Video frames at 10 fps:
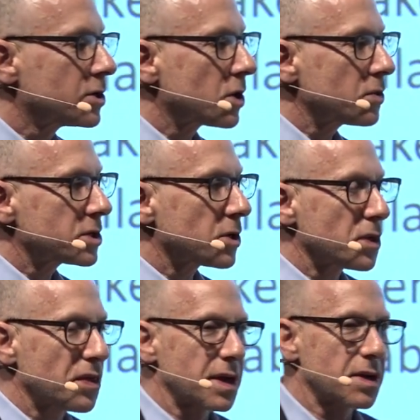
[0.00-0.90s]
don't,
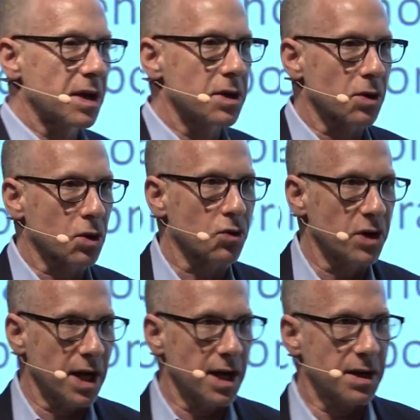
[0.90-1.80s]
don't think that you're
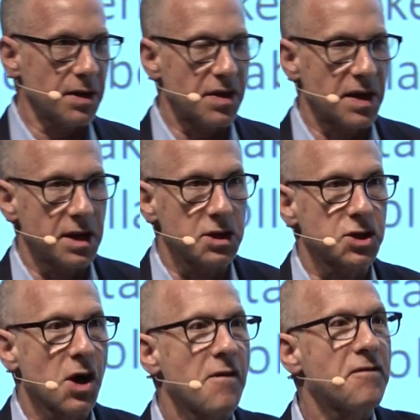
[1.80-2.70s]
creating
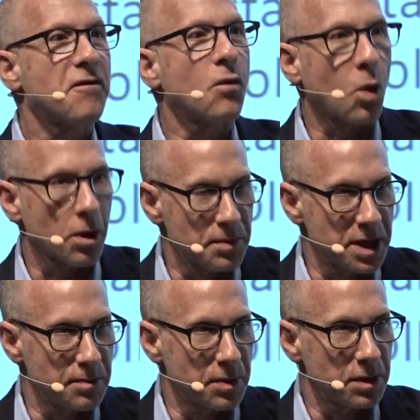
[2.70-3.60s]
things for
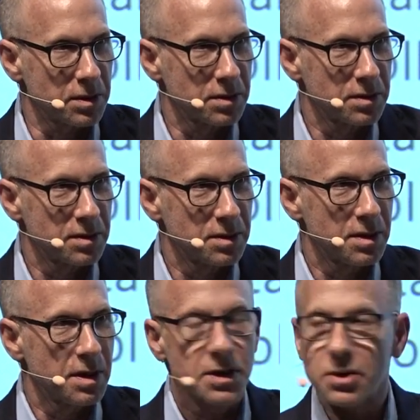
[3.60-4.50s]
people
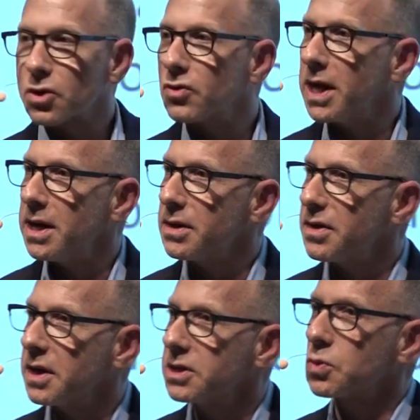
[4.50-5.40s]
you're creating
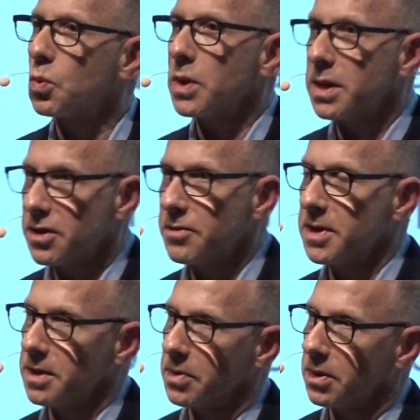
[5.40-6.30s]
things with
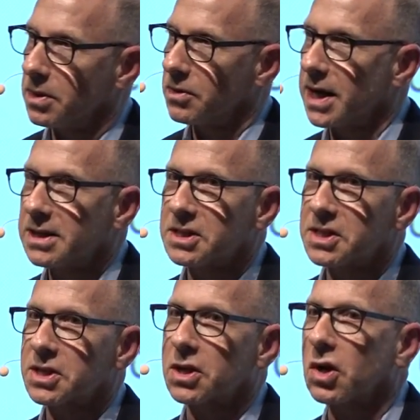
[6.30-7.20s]
people right? This
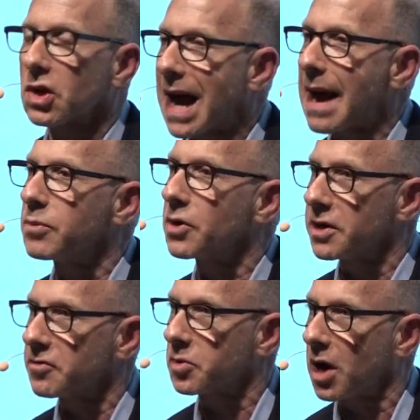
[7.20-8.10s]
is a
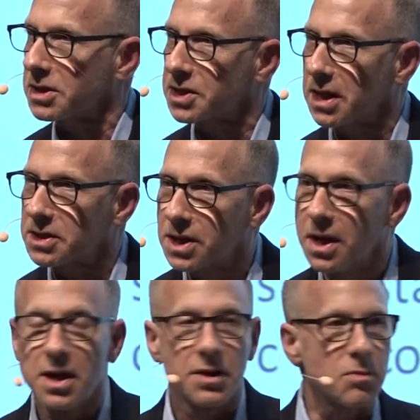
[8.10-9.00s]
collaborative process.
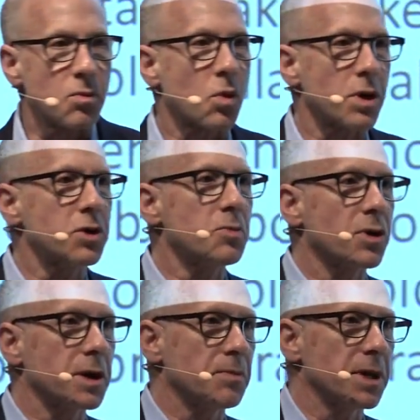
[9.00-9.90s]
The more you
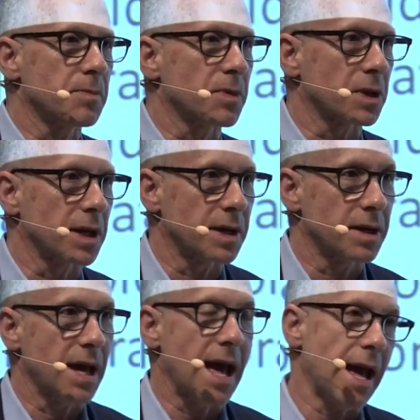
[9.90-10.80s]
bring people
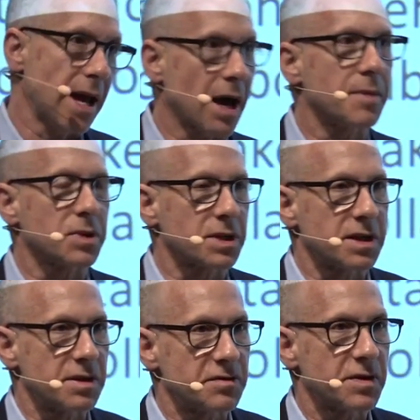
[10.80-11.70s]
in, A, I
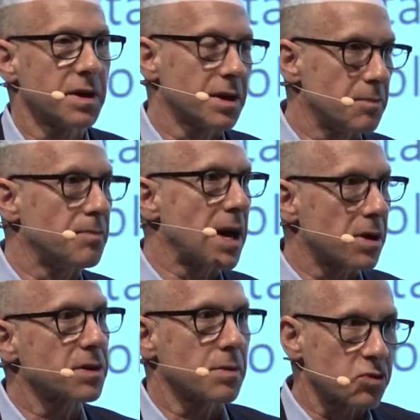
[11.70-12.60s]
believe, the
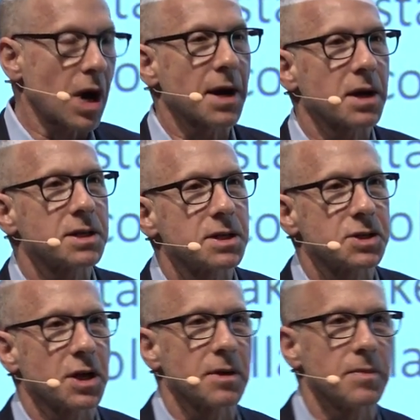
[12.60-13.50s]
better the product
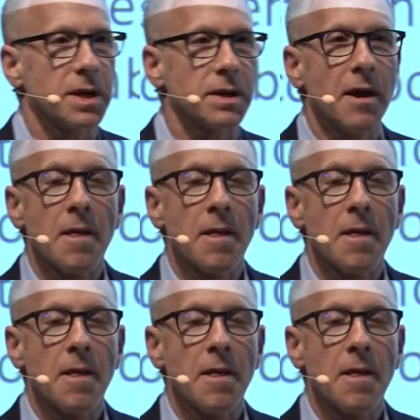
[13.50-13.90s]
is going to be.